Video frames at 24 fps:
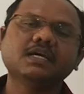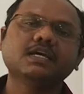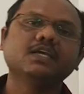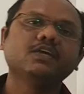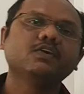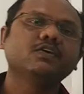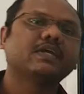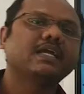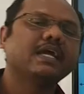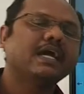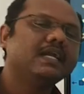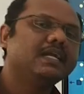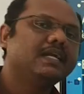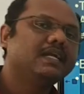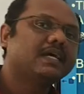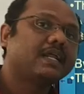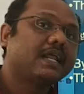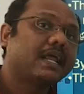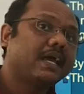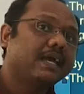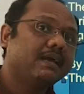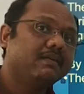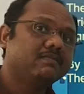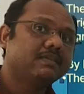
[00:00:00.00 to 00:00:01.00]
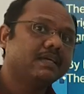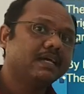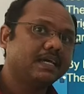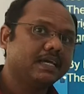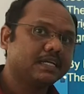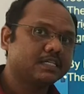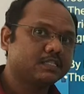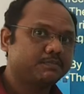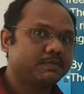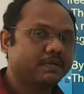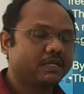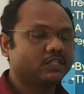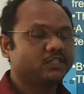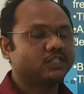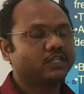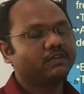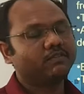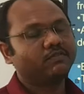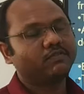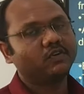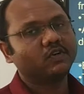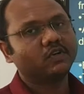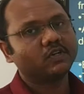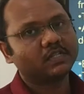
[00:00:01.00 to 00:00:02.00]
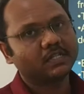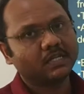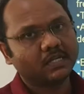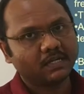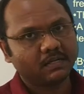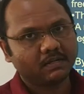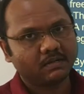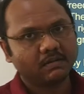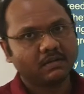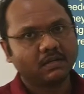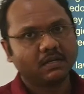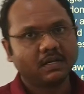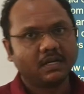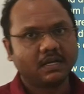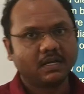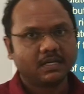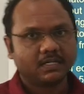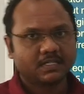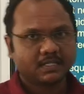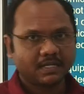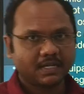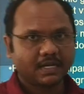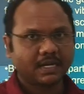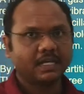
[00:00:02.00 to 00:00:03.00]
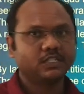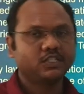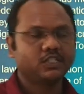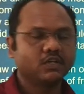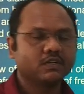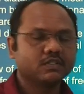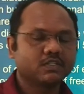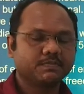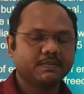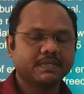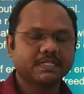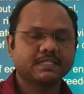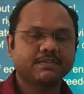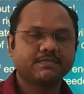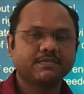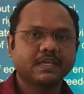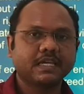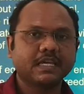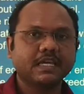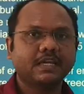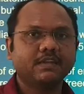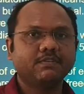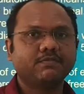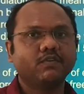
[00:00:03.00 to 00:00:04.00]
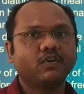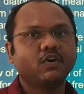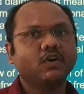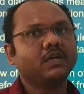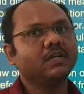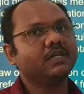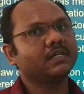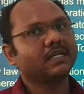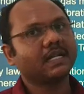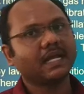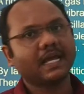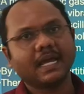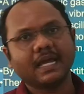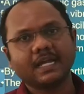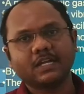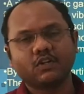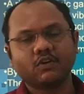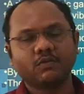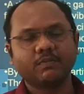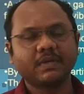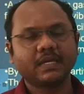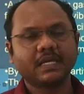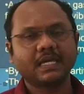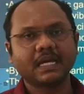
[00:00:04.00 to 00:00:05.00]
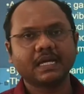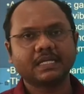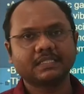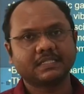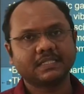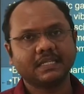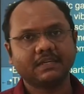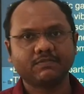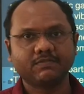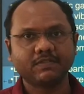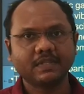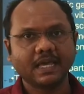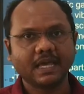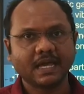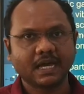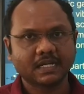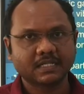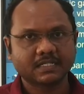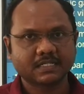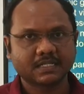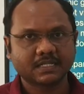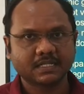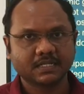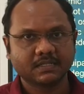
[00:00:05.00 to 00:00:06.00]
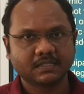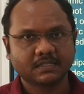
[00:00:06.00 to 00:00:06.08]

you can derive the expression for the ratio specific heat for triatomic gas if they ask.